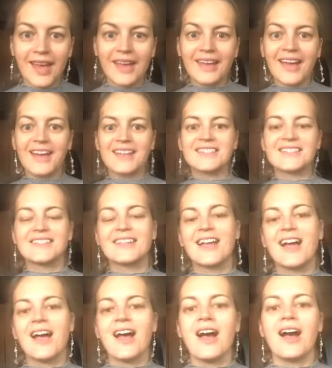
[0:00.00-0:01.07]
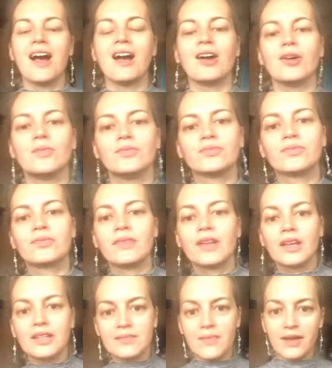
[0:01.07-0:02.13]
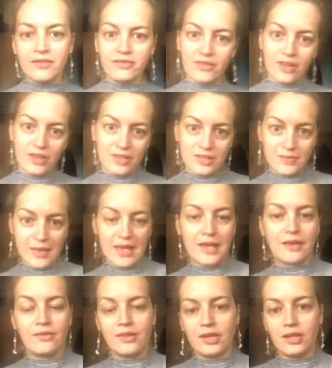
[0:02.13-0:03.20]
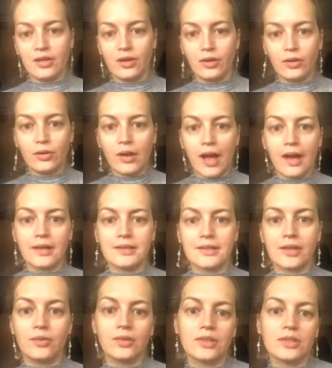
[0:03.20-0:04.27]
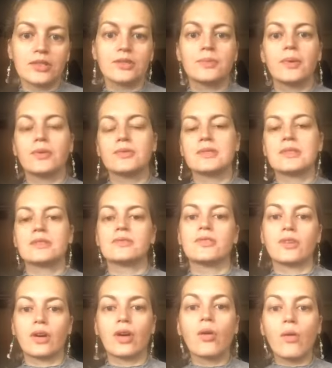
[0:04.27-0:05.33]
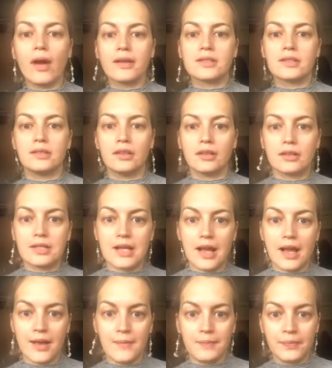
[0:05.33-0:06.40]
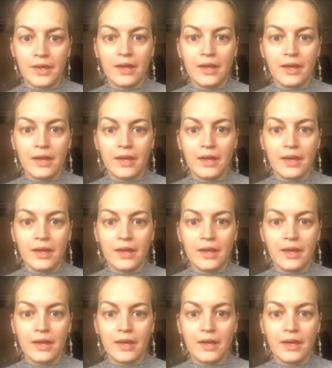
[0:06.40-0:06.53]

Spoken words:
guys, it's my first makeup video and I wanted to post it for quite a long time,